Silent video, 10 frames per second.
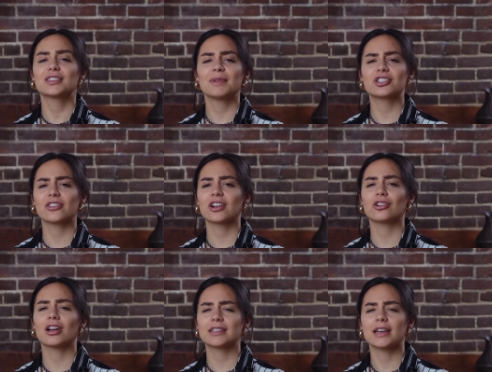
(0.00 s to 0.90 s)
Just make sure that you're
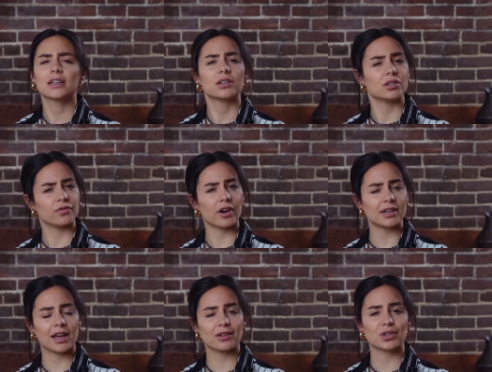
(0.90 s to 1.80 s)
not sizing it too far
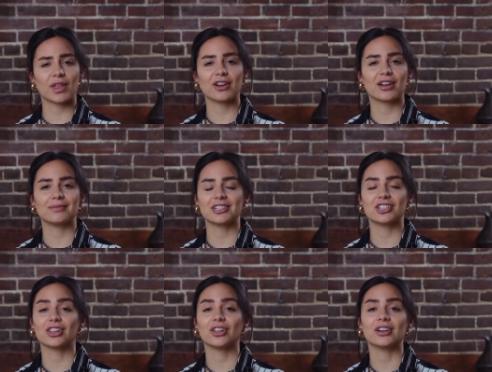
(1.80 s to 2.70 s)
down so that your
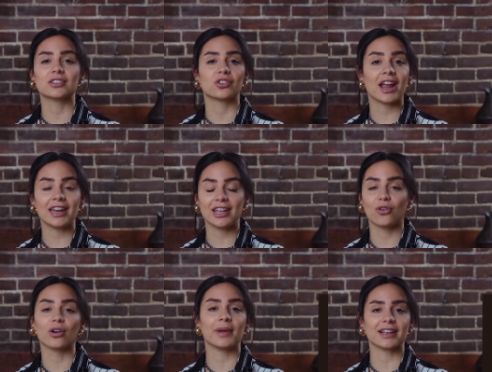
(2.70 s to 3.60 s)
image looks grainy
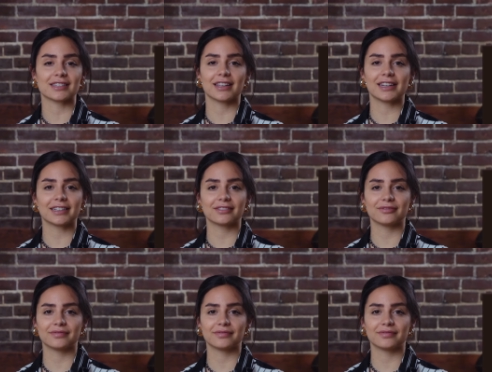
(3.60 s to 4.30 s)
or pixelated.